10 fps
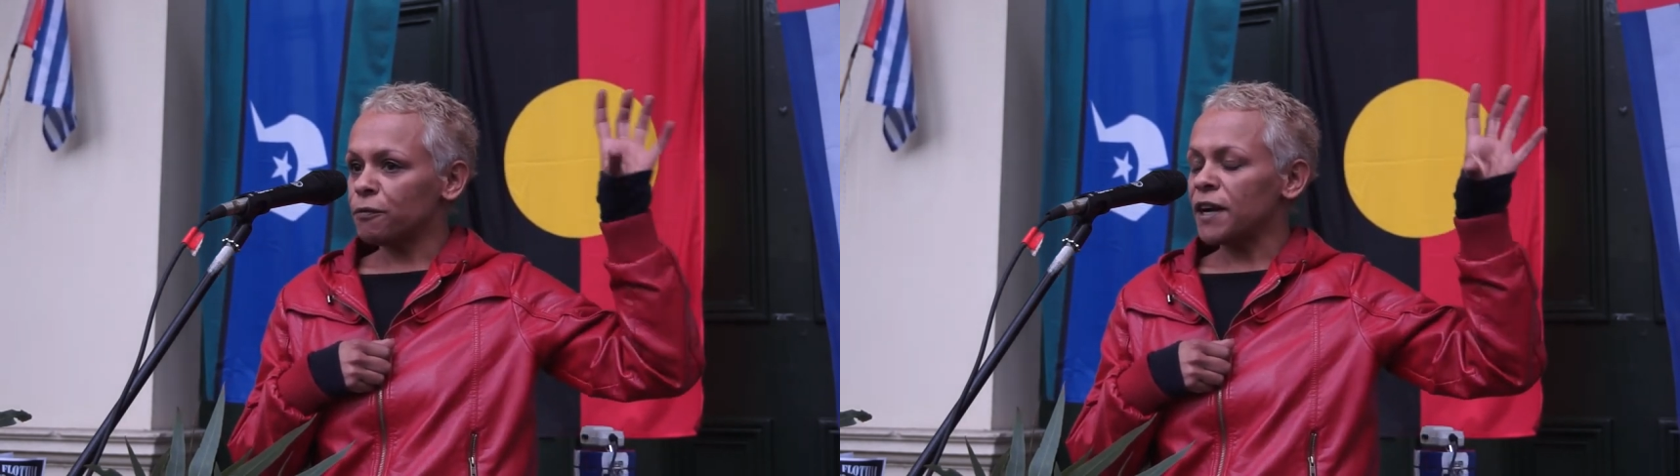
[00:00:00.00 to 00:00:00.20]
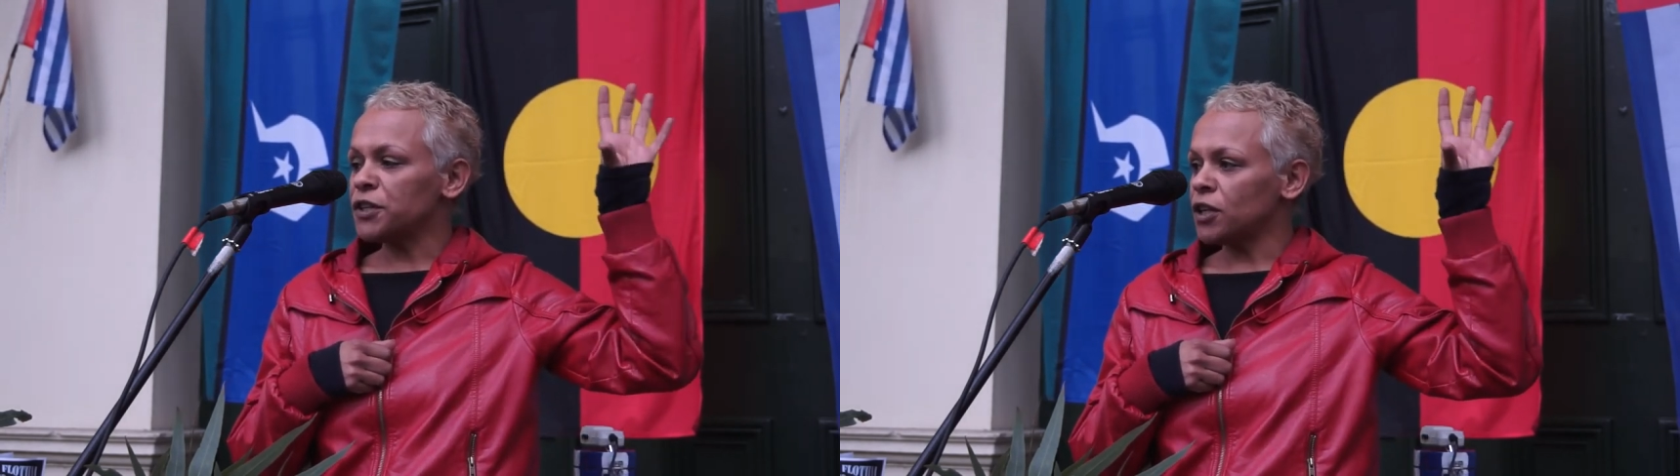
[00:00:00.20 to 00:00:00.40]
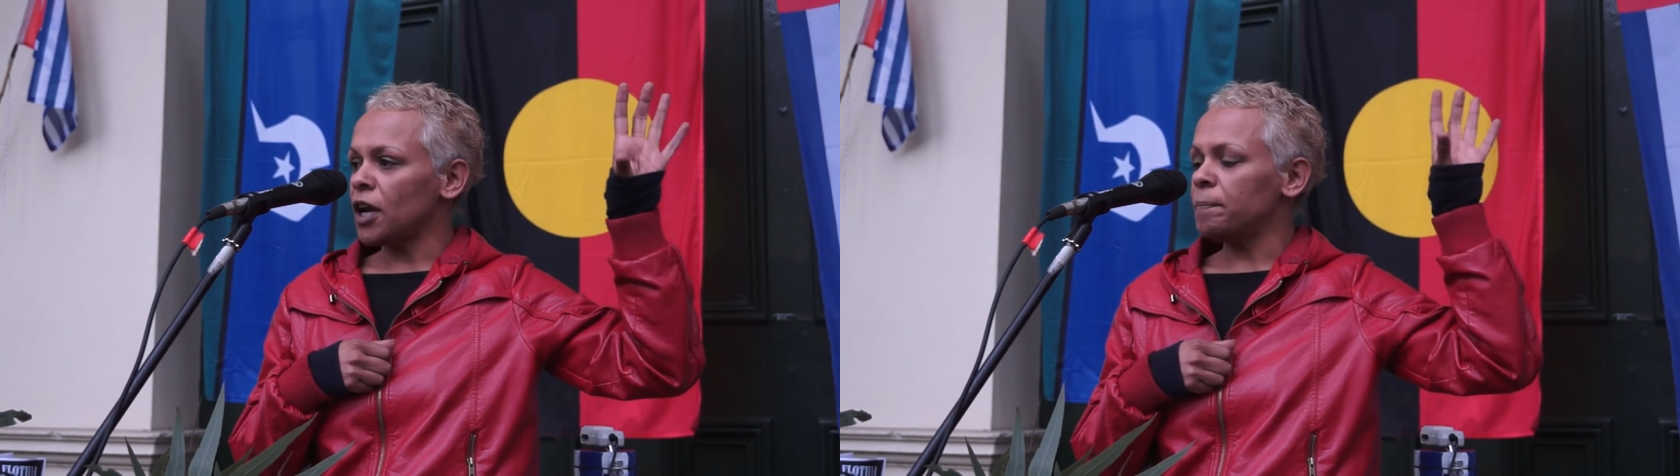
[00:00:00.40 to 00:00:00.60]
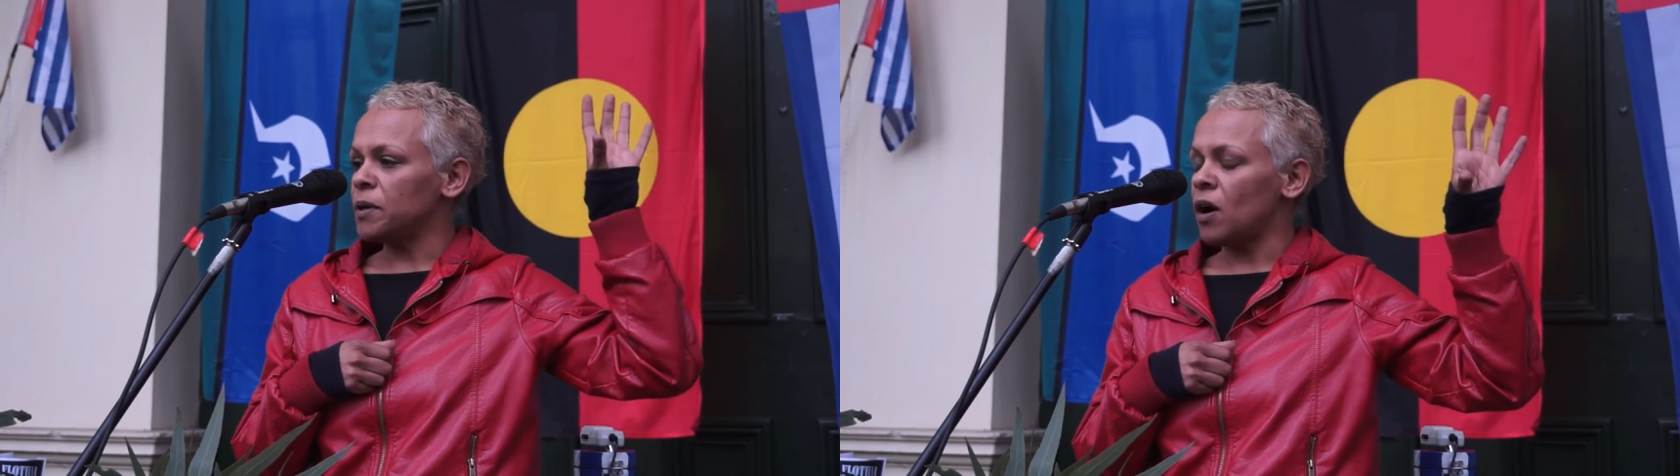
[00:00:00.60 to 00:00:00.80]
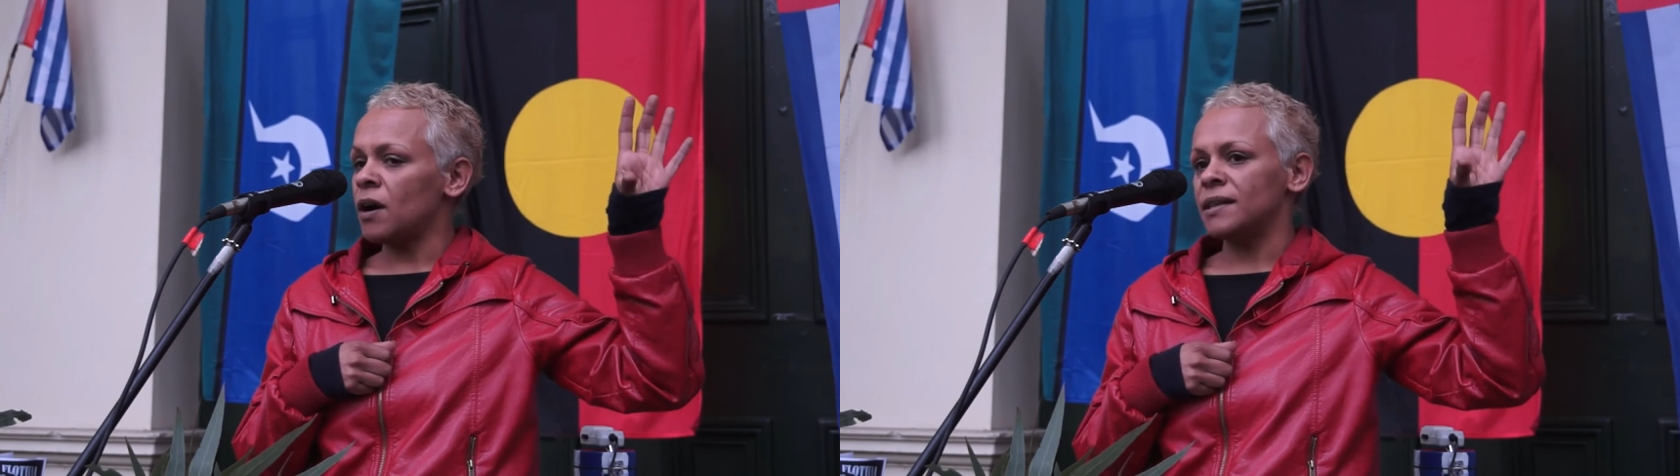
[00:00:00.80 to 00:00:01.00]
fresh and open
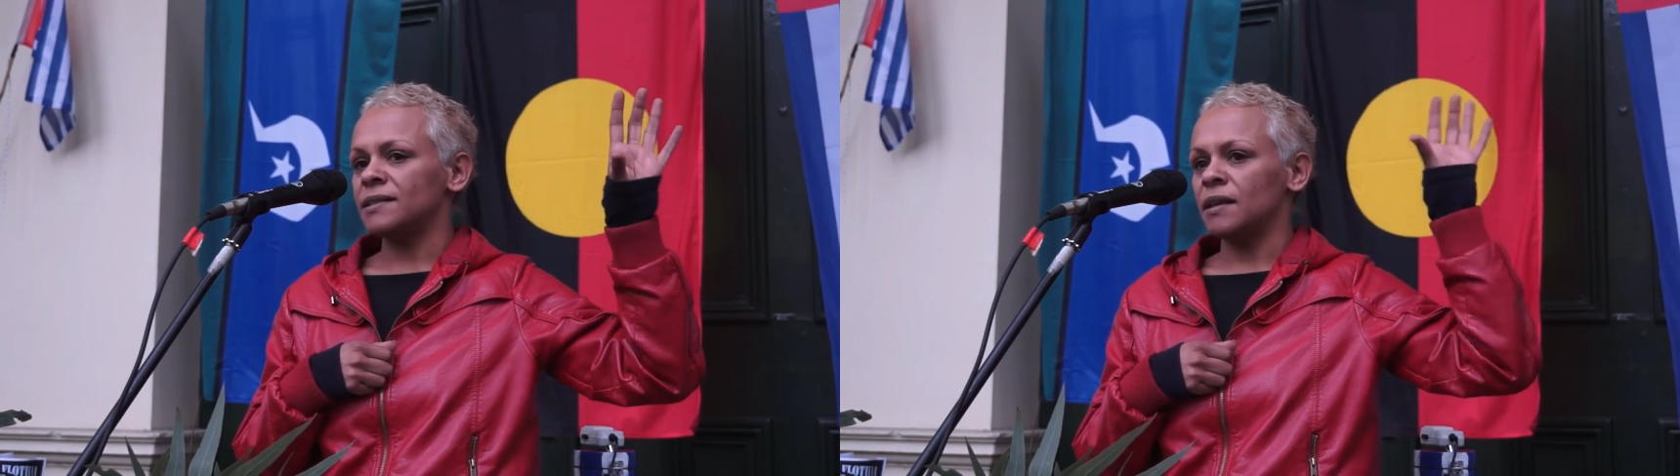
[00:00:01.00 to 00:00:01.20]
eyes.